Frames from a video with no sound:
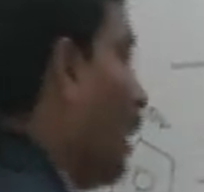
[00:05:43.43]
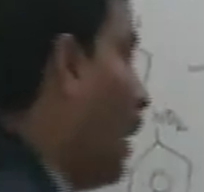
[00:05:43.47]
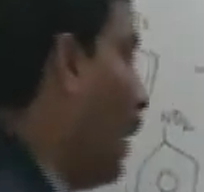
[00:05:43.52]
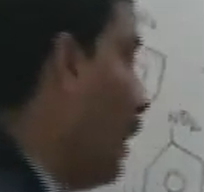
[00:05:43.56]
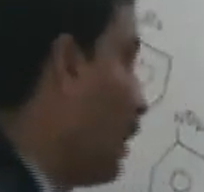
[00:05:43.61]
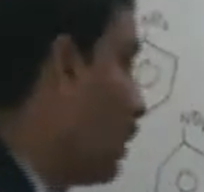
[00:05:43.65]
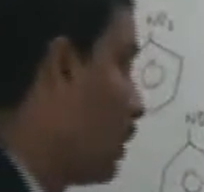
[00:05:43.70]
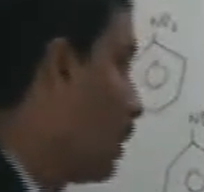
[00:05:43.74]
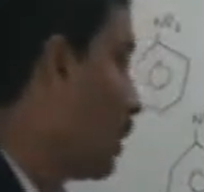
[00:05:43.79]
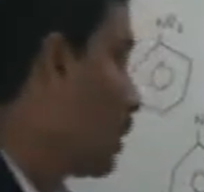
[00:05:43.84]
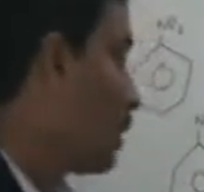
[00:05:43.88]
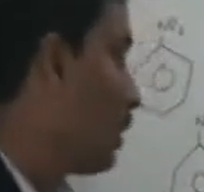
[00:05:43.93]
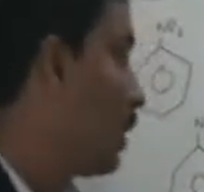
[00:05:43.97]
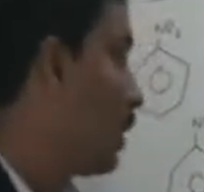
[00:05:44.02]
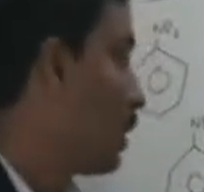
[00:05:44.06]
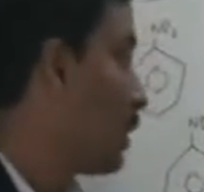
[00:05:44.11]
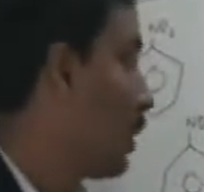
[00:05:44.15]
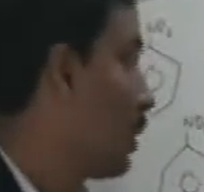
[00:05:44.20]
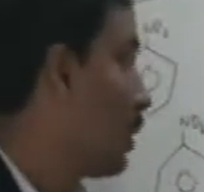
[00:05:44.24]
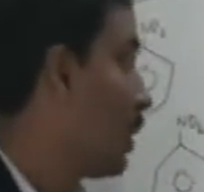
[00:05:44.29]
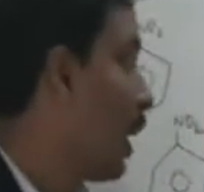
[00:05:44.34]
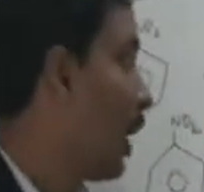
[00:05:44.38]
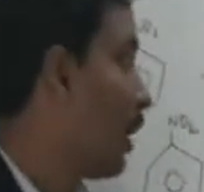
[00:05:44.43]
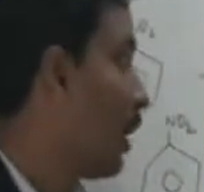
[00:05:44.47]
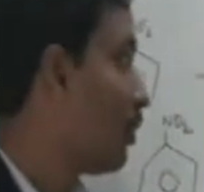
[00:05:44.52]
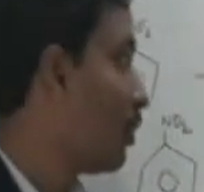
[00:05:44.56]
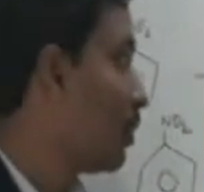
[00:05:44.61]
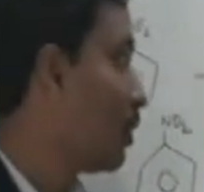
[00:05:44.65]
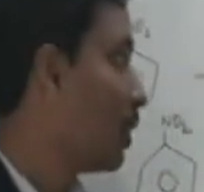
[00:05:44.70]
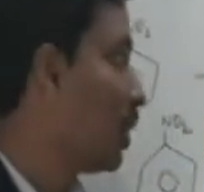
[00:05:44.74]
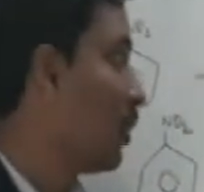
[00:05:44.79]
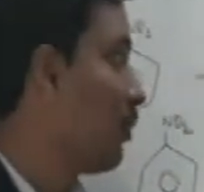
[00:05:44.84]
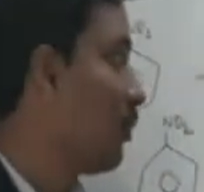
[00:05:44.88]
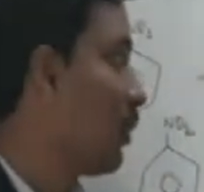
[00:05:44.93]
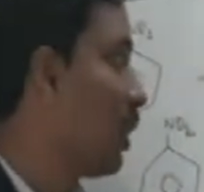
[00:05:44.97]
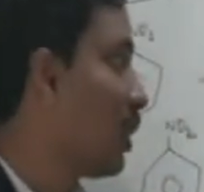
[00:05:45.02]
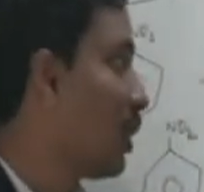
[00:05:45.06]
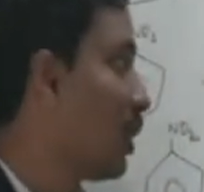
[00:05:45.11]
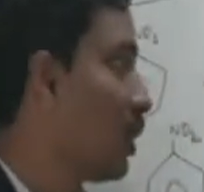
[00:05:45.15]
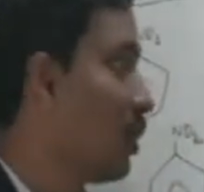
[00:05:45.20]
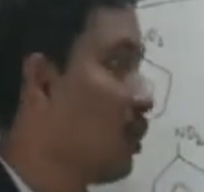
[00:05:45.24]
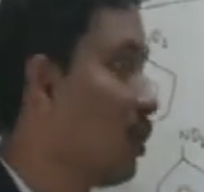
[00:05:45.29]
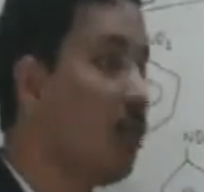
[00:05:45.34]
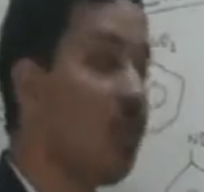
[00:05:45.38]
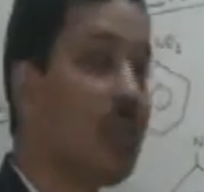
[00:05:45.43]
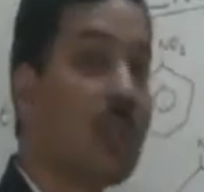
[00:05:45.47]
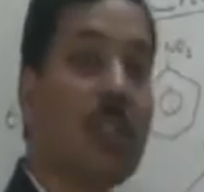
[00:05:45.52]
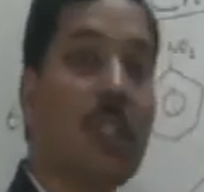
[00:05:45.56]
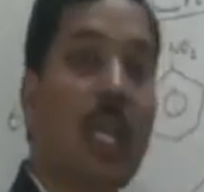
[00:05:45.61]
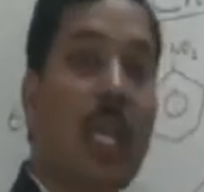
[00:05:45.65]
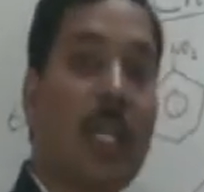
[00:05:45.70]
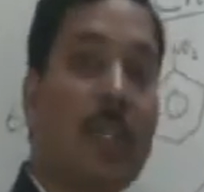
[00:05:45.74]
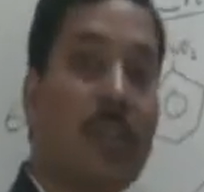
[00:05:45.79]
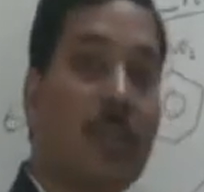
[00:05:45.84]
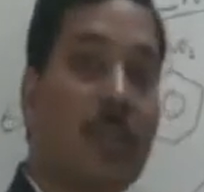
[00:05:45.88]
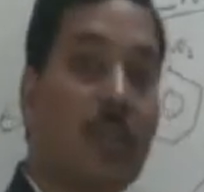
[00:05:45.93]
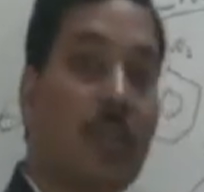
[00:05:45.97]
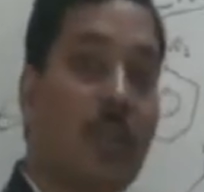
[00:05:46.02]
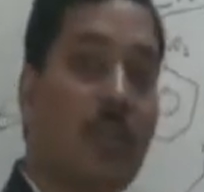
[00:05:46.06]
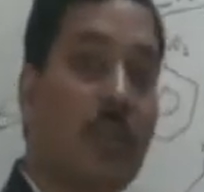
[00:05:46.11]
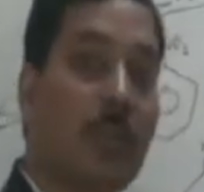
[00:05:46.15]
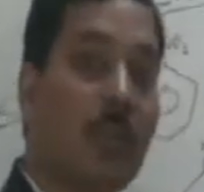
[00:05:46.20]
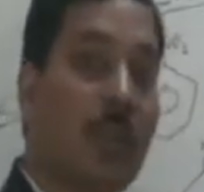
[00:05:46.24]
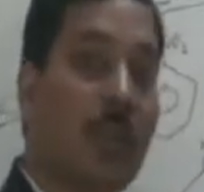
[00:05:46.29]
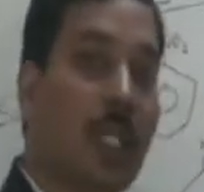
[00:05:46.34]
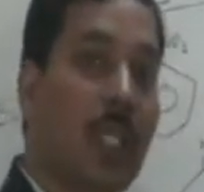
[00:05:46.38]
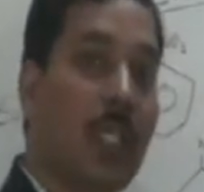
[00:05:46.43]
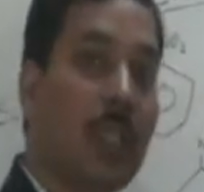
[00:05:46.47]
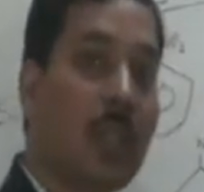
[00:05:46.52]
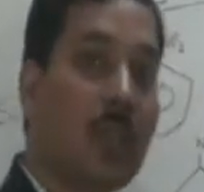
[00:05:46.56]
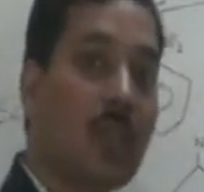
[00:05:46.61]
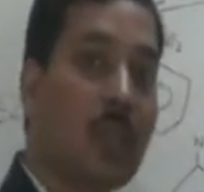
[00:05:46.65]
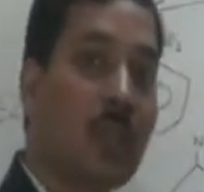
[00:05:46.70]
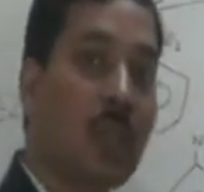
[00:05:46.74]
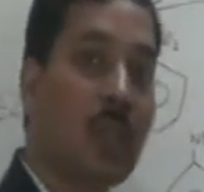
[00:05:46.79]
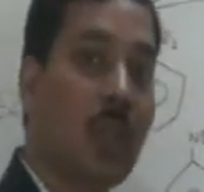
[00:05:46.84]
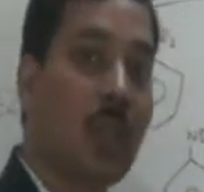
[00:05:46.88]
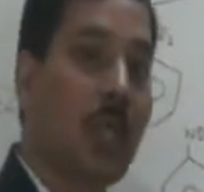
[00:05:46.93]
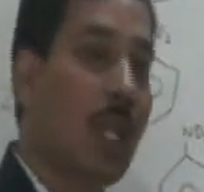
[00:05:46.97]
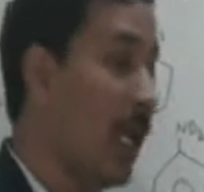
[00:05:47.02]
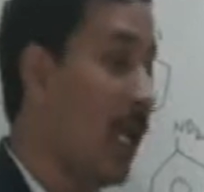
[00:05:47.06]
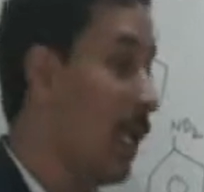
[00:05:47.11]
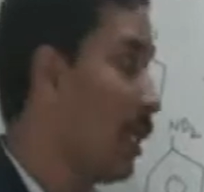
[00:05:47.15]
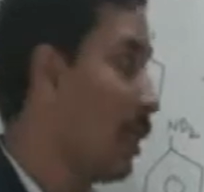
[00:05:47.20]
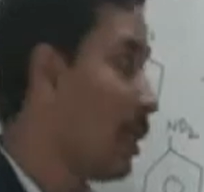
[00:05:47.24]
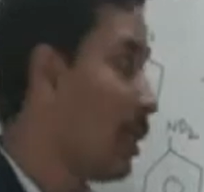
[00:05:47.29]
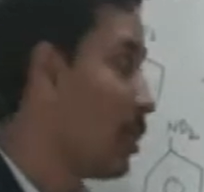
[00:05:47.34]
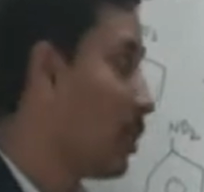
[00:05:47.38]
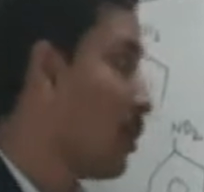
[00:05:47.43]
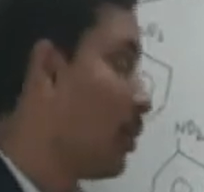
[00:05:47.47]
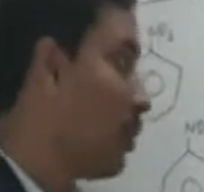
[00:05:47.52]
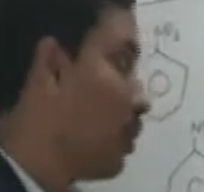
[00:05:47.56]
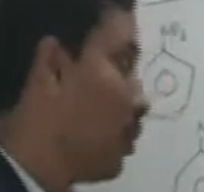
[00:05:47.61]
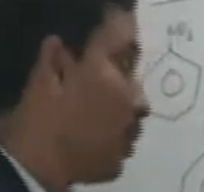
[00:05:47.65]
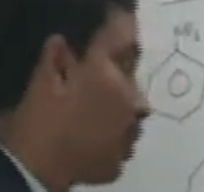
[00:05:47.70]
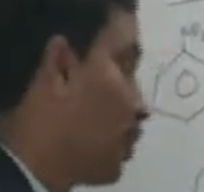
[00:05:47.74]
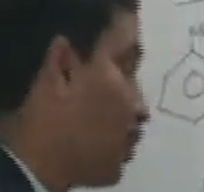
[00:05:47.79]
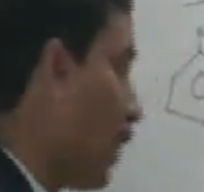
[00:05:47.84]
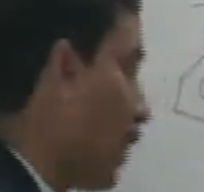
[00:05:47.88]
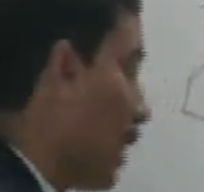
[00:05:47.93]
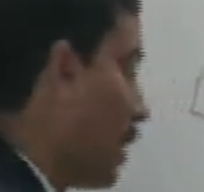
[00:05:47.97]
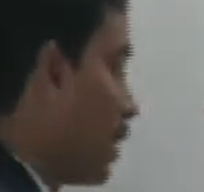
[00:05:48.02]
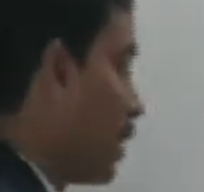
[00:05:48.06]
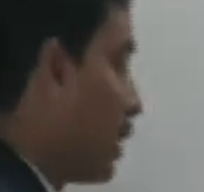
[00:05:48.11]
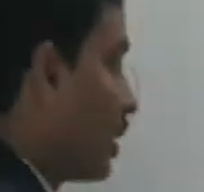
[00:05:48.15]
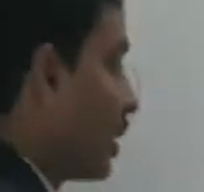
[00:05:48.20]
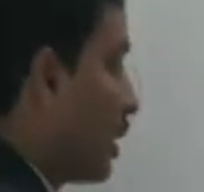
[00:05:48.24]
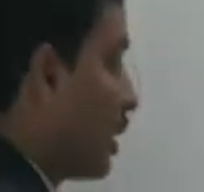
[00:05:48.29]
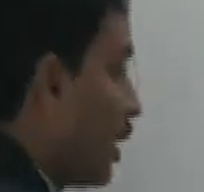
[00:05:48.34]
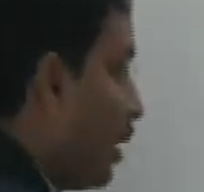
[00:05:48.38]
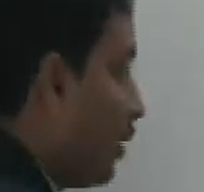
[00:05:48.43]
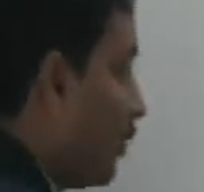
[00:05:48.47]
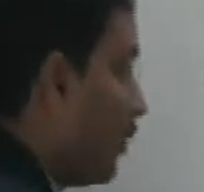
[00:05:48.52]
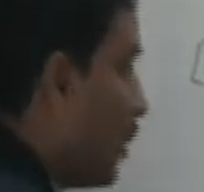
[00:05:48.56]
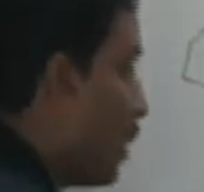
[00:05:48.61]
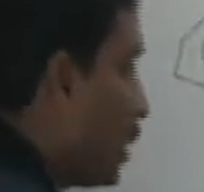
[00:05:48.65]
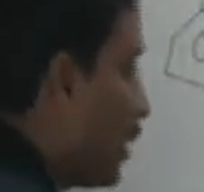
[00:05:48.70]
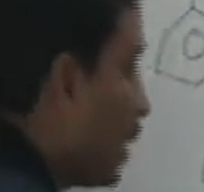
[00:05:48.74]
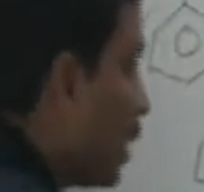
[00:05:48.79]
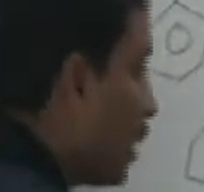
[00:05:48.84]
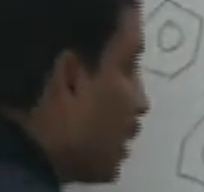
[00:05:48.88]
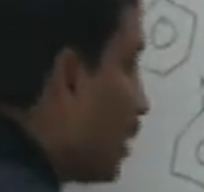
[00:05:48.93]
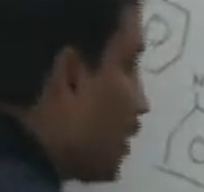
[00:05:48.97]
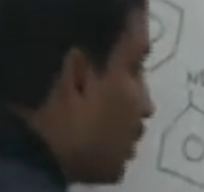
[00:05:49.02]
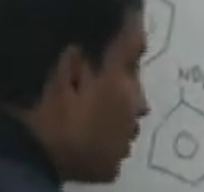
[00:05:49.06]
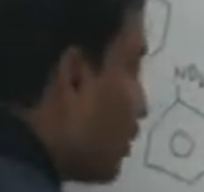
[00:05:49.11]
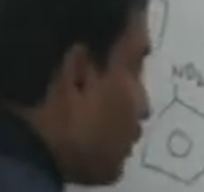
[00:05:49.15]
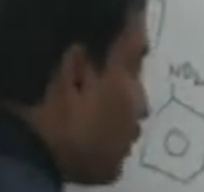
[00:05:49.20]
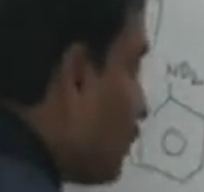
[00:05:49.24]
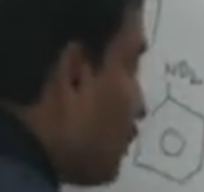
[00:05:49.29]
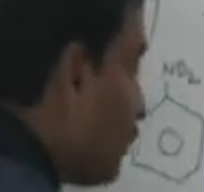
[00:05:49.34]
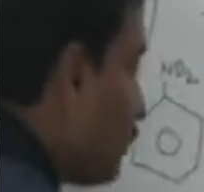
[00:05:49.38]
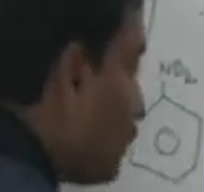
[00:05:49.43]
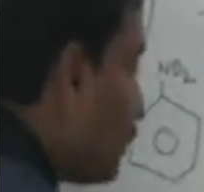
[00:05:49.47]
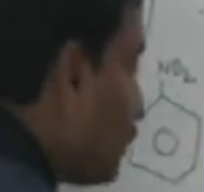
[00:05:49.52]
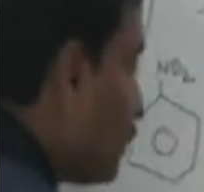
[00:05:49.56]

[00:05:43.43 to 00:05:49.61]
and this nascent hydrogen will reduce nitro group into NH2 group and it is converted into